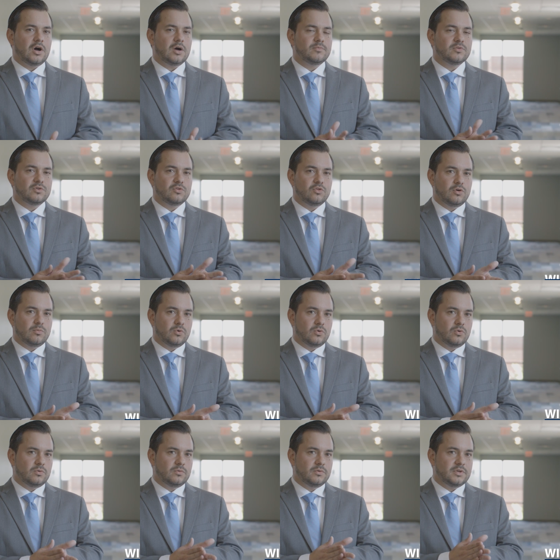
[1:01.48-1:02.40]
Auburn
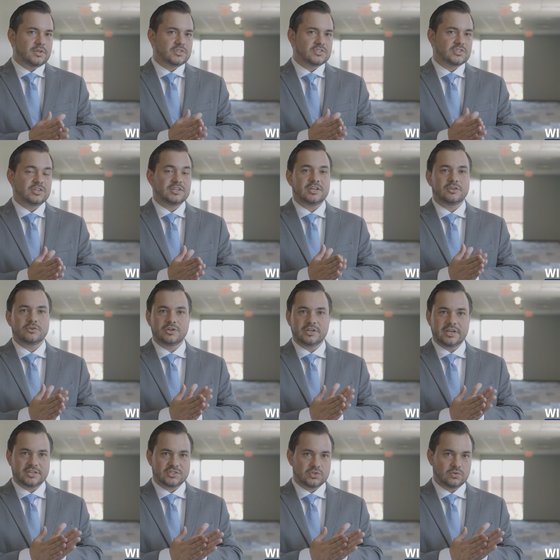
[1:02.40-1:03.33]
Global is an
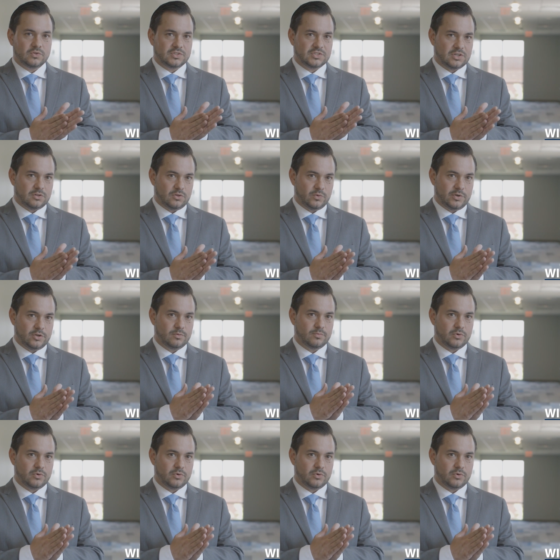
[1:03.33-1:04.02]
international accelerator